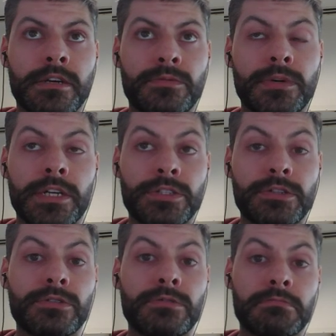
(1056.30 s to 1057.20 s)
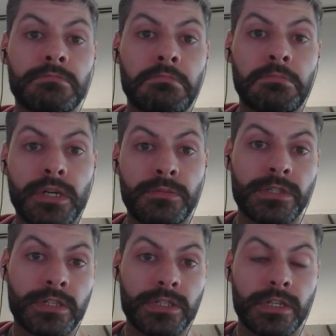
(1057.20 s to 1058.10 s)
when I do put a
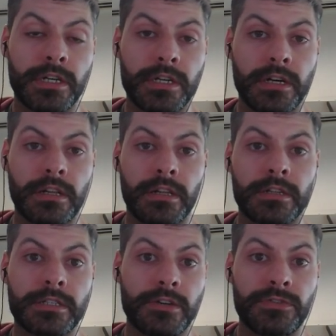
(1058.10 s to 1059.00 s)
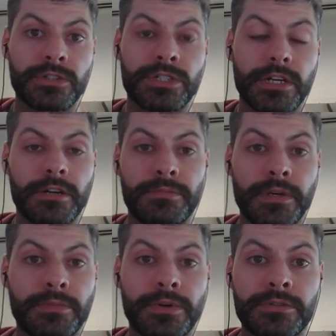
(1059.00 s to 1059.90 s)
position on, I'll definitely share
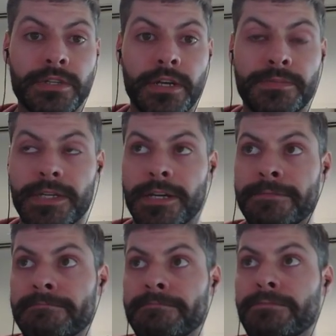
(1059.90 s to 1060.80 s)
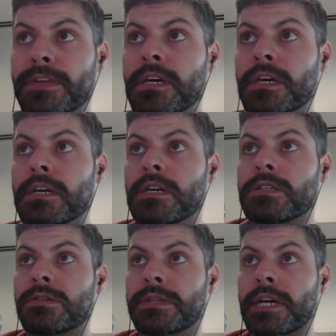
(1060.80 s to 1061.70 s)
and post an update.
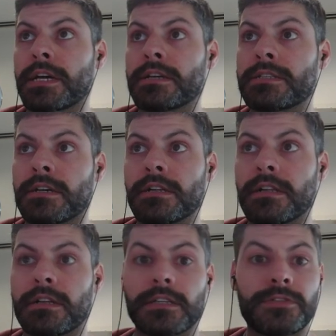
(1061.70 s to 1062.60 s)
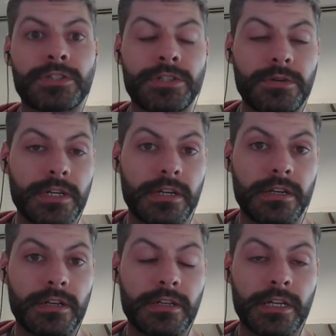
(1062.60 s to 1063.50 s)
So with that, guys, I'll leave you to it.
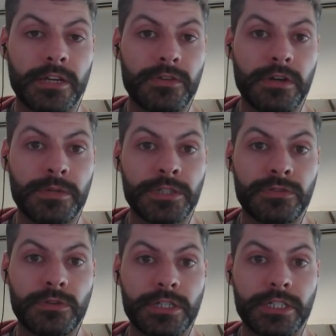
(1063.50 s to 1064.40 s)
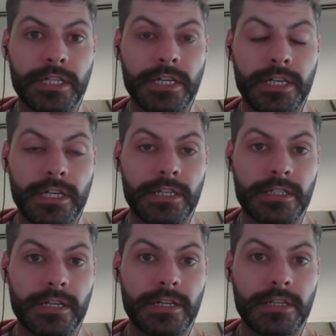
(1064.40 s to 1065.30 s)
Thank you very much for watching, and
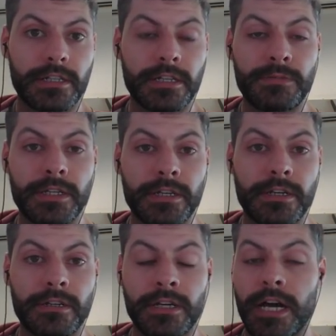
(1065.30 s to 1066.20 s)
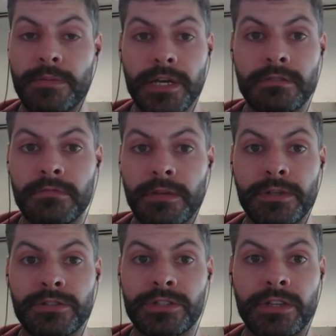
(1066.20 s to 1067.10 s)
leave me a comment. Let me
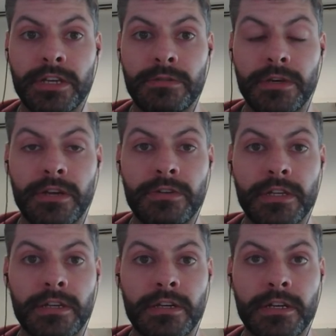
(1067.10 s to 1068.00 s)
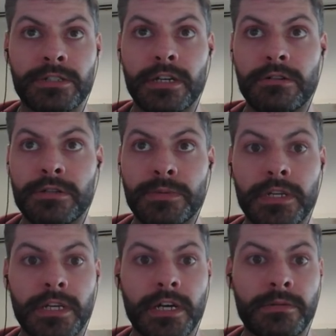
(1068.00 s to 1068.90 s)
know what you think about everything. I try to
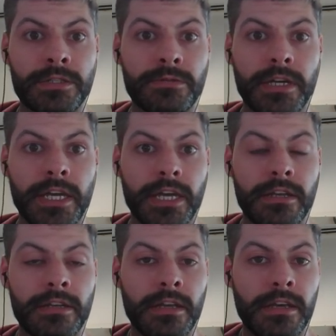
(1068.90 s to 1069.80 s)
respond to comments when I can.